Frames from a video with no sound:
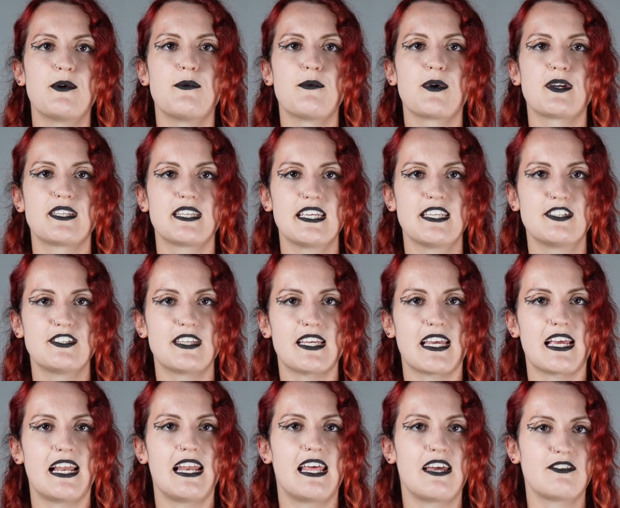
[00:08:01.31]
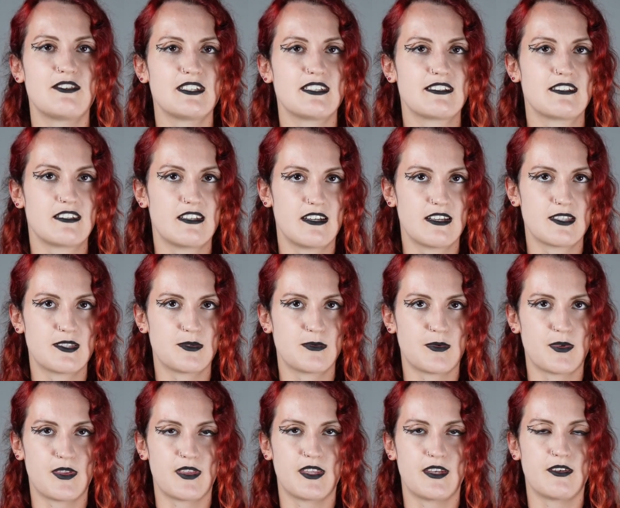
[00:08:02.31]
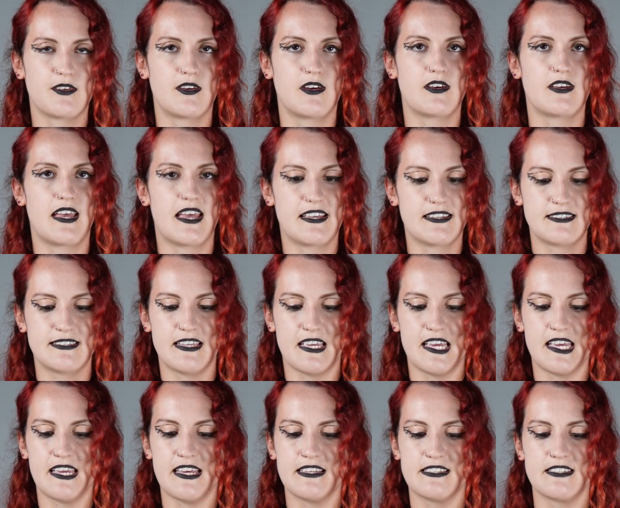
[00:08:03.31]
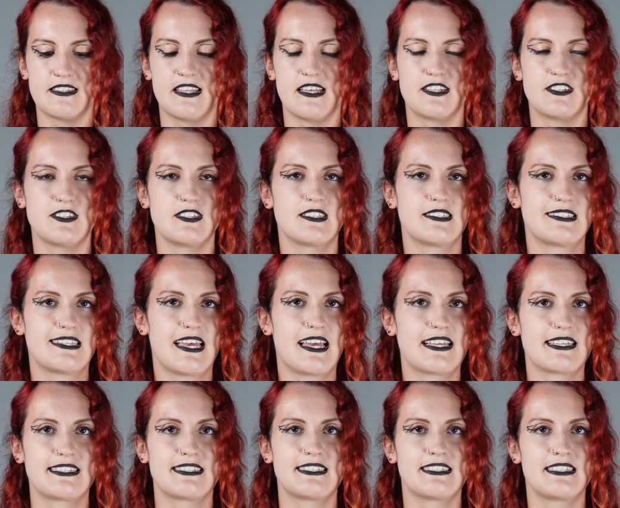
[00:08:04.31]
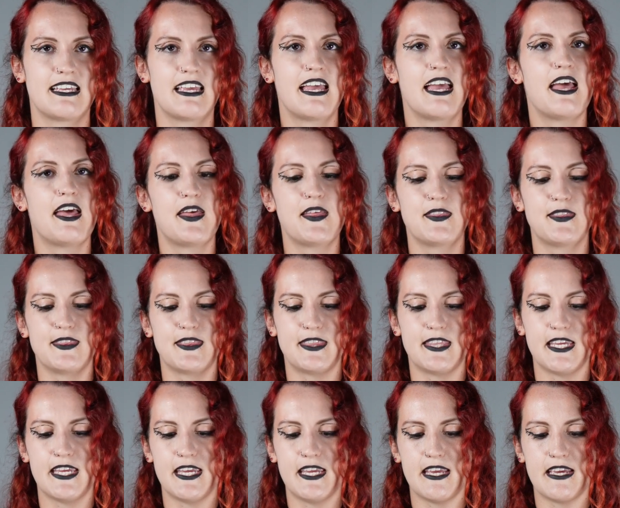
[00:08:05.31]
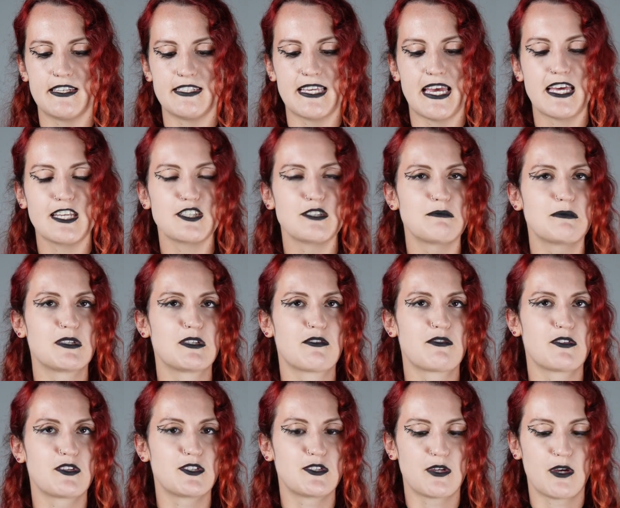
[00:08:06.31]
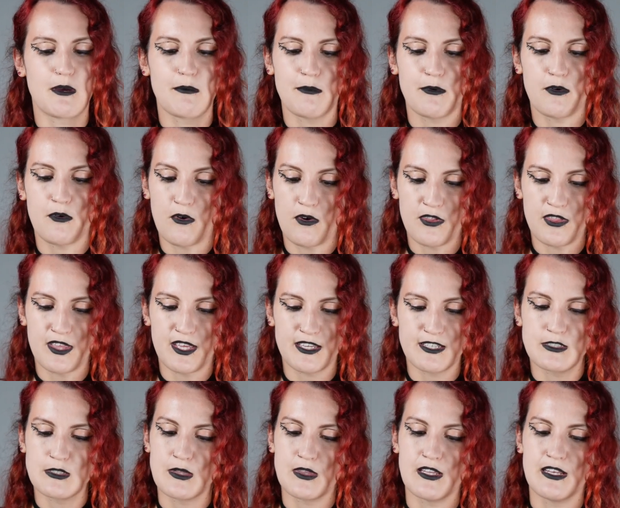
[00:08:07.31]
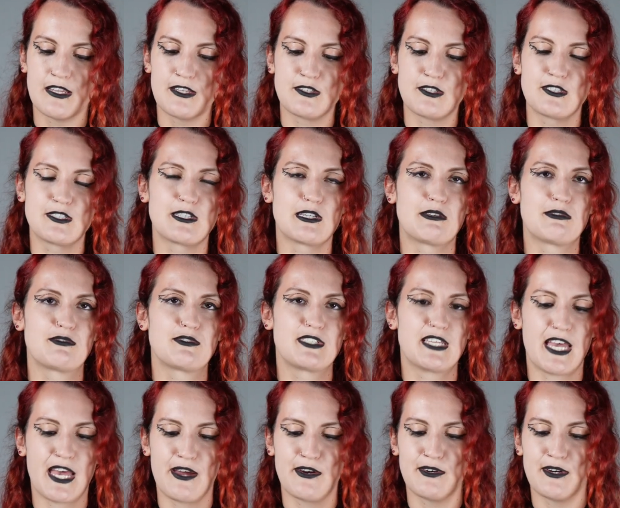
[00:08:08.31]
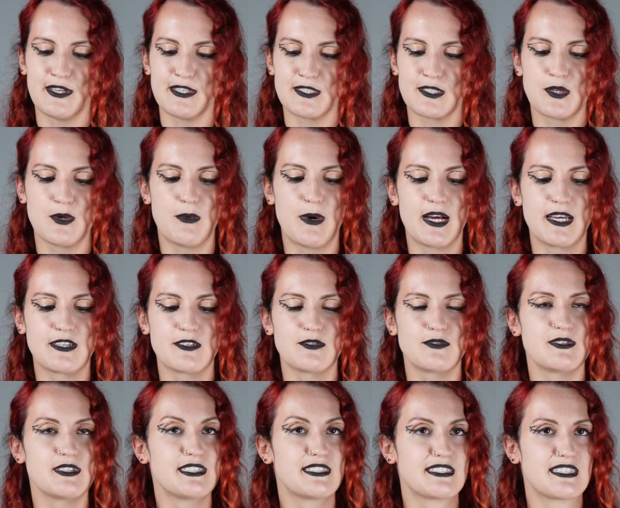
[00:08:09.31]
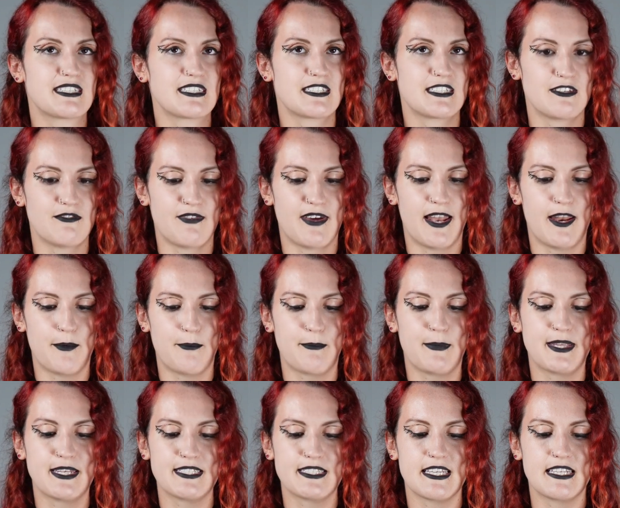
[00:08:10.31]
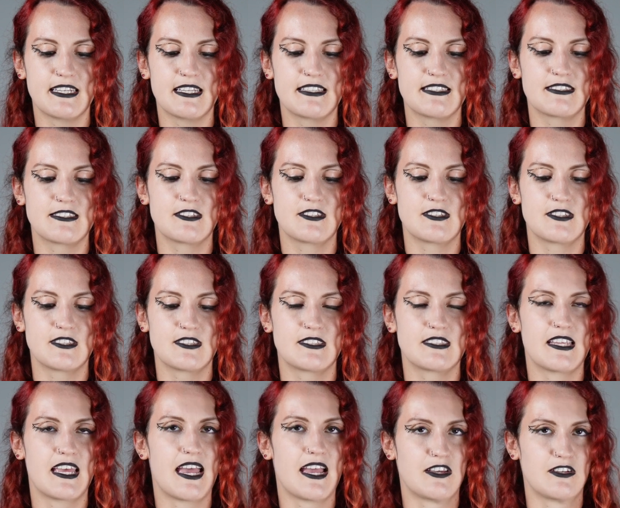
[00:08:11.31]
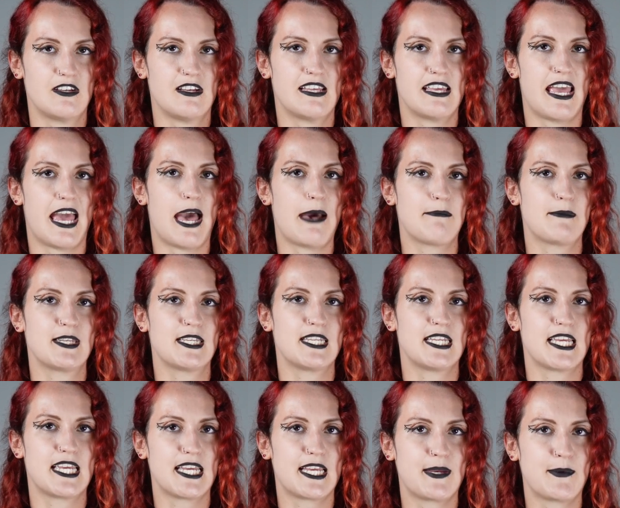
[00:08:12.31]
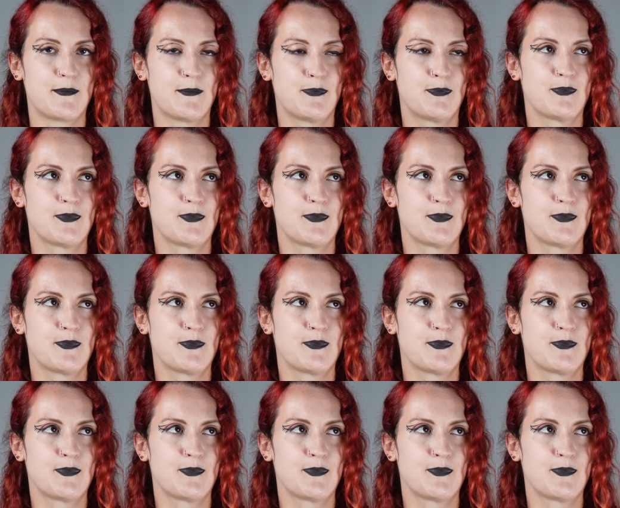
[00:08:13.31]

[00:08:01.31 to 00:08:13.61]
what E.J. Clery starts with in her essay is that she says the attachment of the term Gothic to the literature of terror is quite a recent development, and it's just actually happening